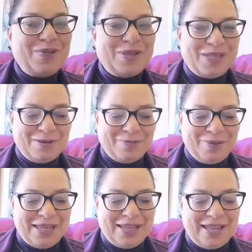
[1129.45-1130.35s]
within
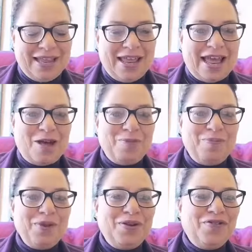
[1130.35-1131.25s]
me. How
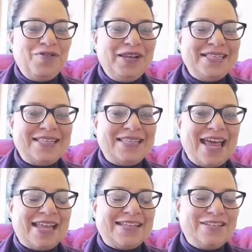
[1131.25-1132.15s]
beautiful is
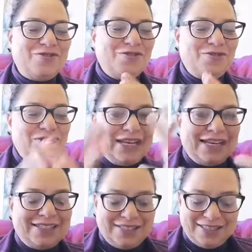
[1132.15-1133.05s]
that? It
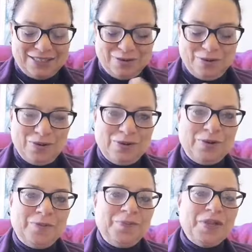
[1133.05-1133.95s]
really just
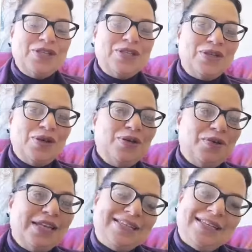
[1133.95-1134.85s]
all so
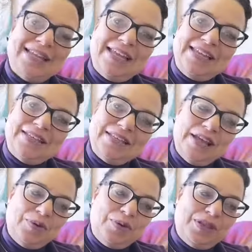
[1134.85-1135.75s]
resonates
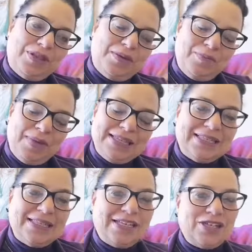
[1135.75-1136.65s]
with the
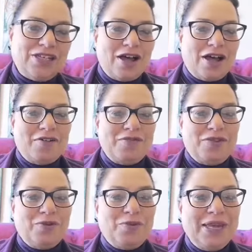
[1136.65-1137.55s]
message of
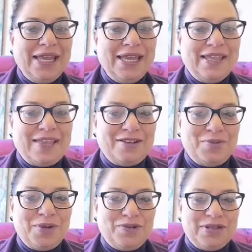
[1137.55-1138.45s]
the week that
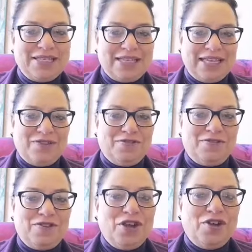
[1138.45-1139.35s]
we
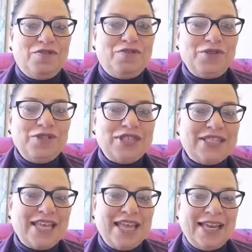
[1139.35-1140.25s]
received.
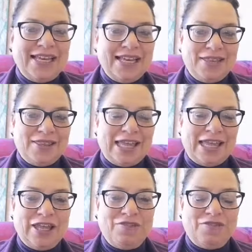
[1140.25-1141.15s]
Fuseni,
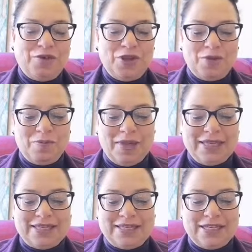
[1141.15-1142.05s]
thank you for your
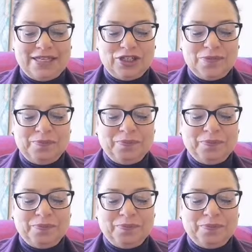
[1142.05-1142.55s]
message.